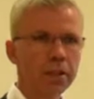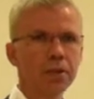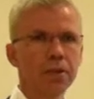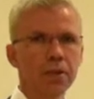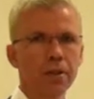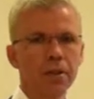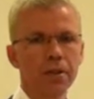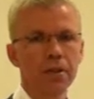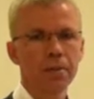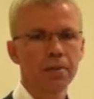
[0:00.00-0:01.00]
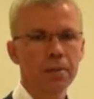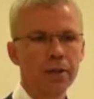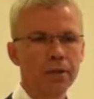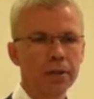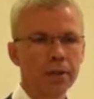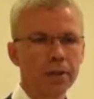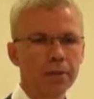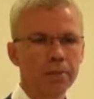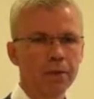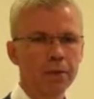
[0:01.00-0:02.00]
used power
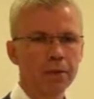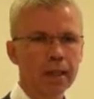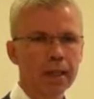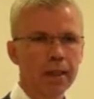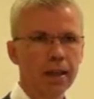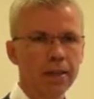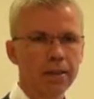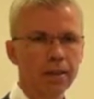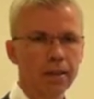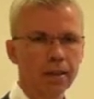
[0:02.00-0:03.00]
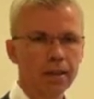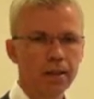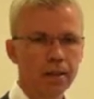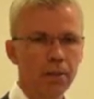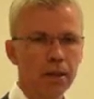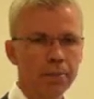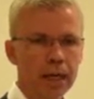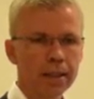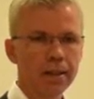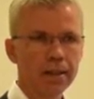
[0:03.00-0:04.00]
system on satellites, solar
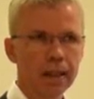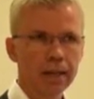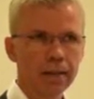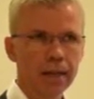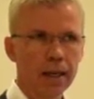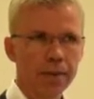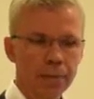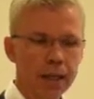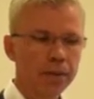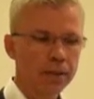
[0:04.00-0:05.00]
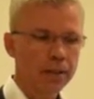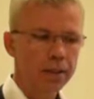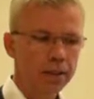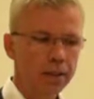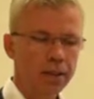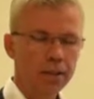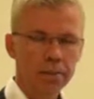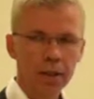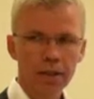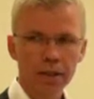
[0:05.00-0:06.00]
panels and batteries.
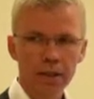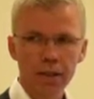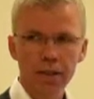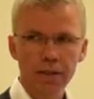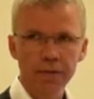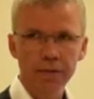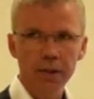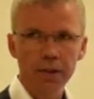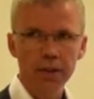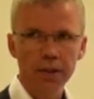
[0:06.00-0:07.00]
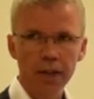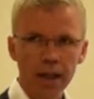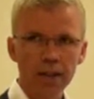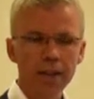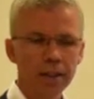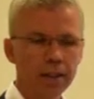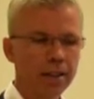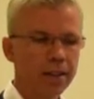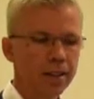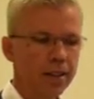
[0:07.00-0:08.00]
But there are of course other
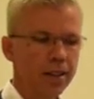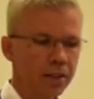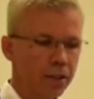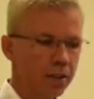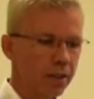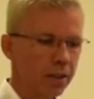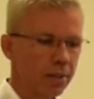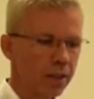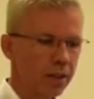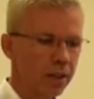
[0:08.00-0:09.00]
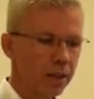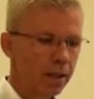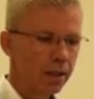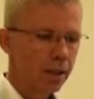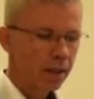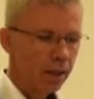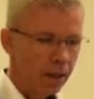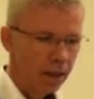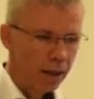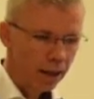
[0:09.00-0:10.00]
systems,
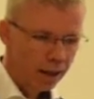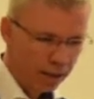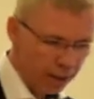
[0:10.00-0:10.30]
and